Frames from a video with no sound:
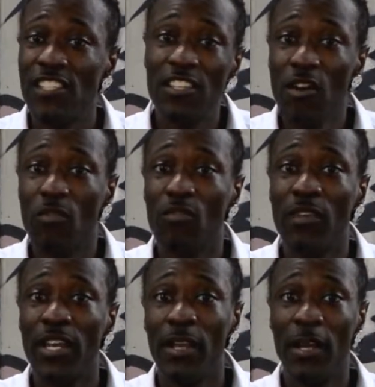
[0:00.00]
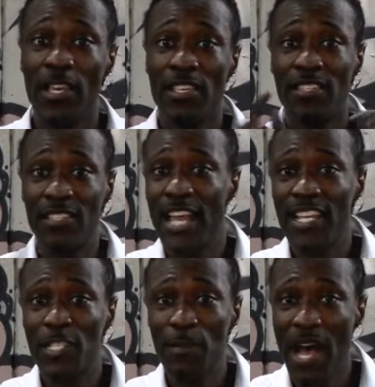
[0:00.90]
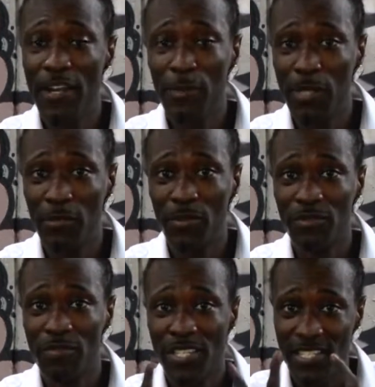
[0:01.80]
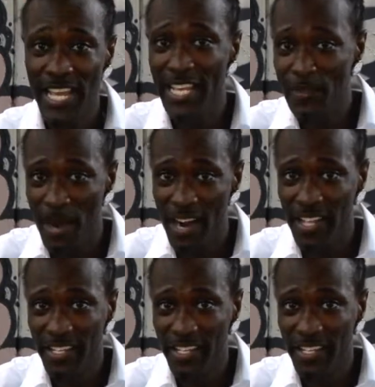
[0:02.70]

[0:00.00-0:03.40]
So stay inspired, people. Stay inspired,